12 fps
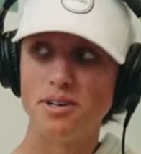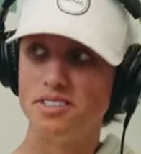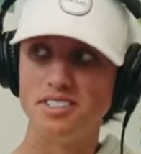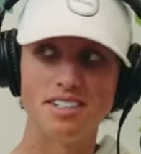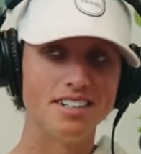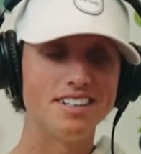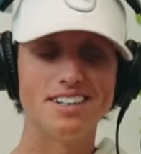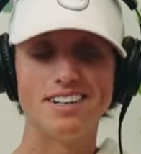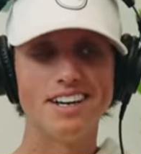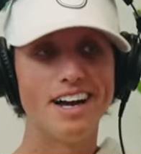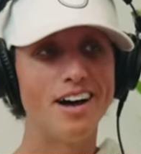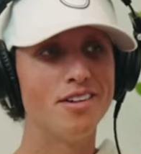person
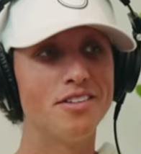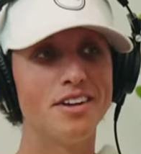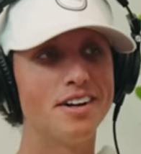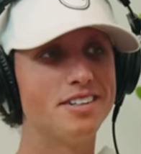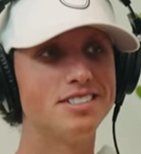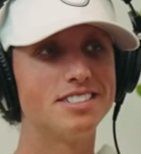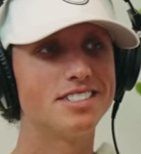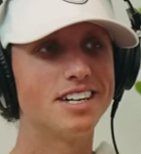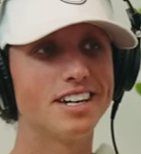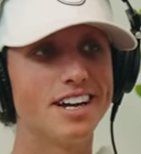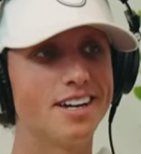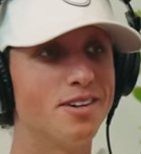out there is just
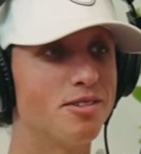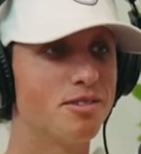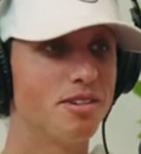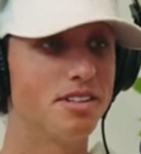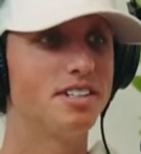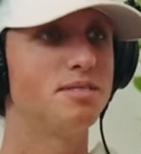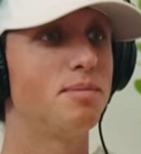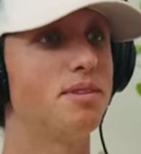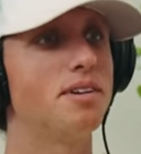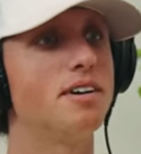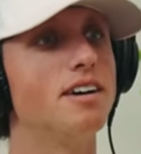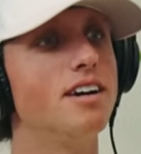like I go through all the list,
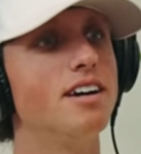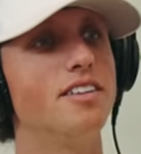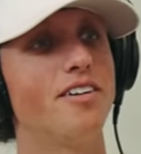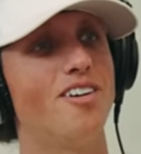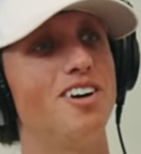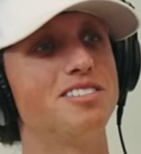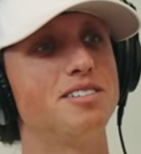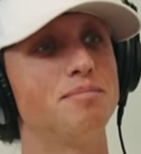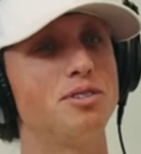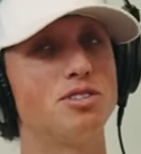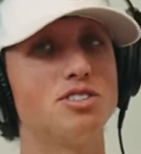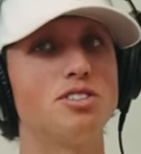but they're they're awesome.
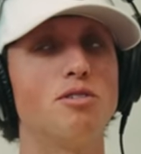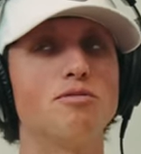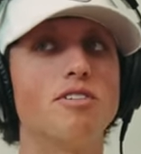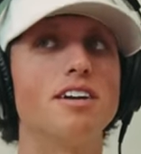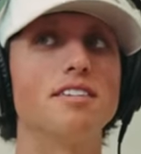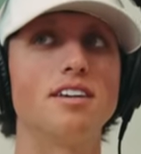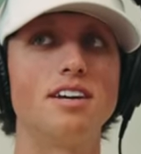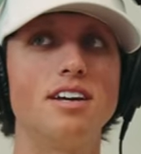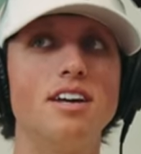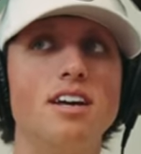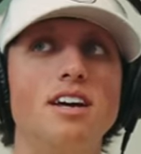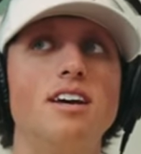They're so
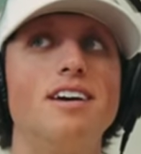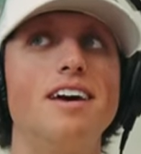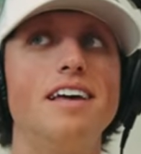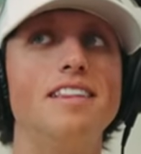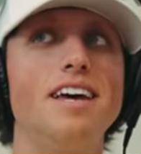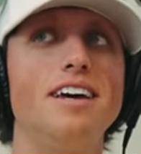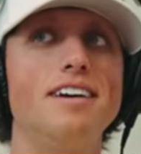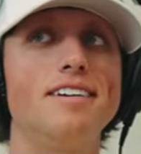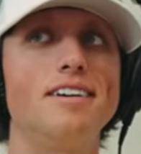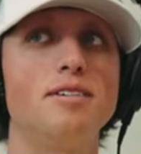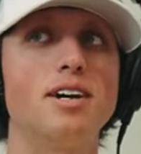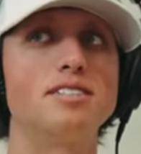friendly, and they
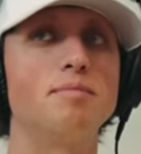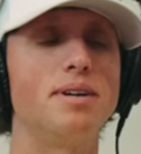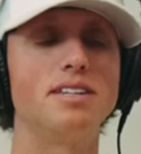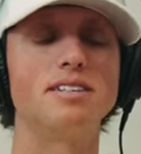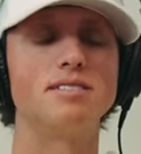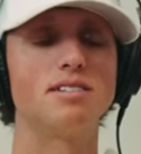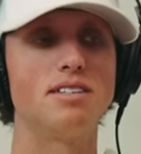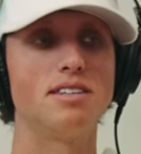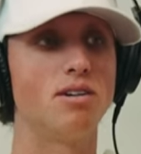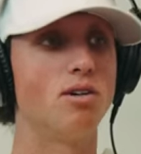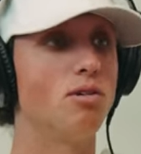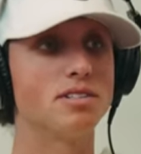you guys have made the,
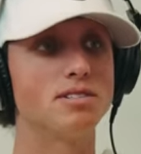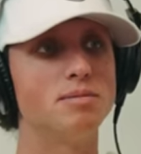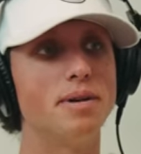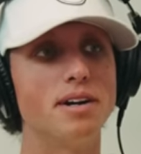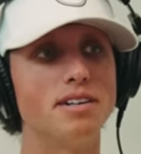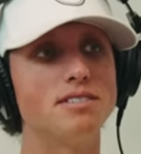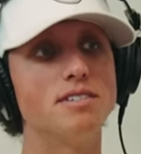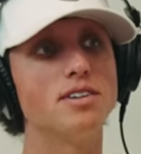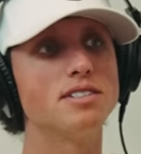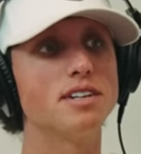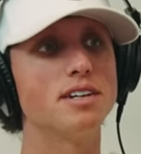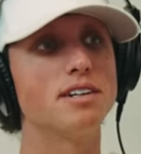the whole experience of
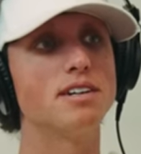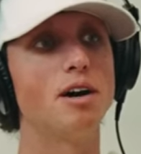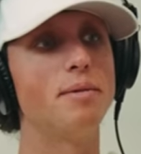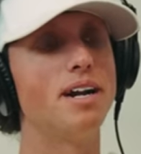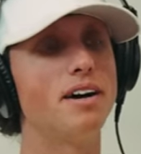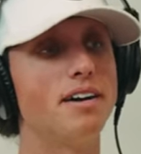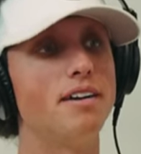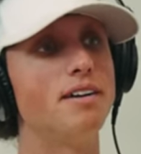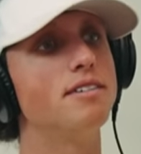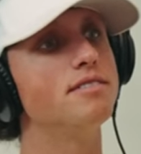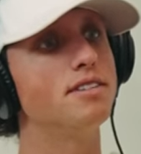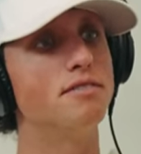us like coming out here
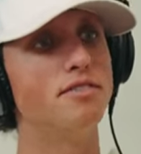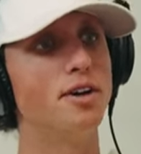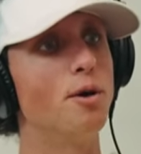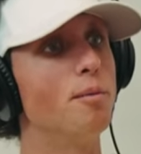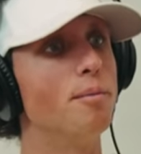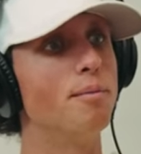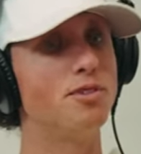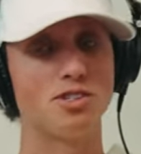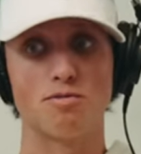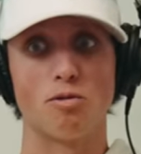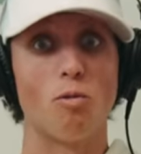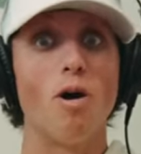to to film
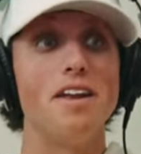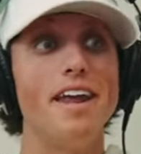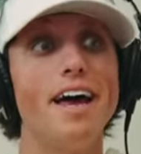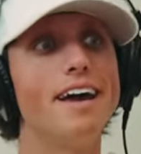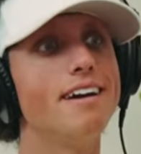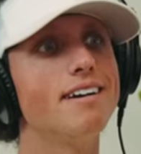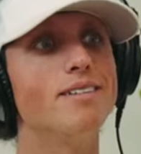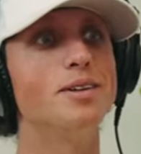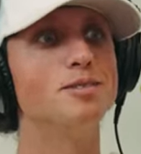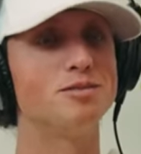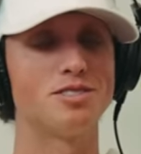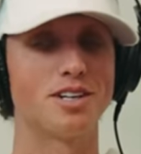just for one day. I mean,
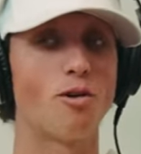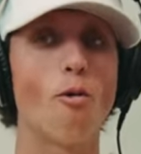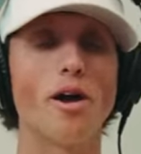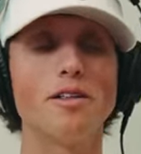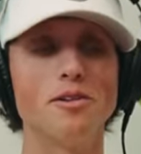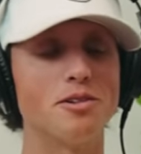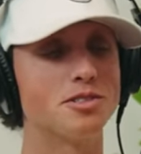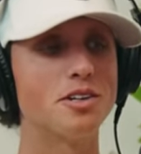this was just a quick little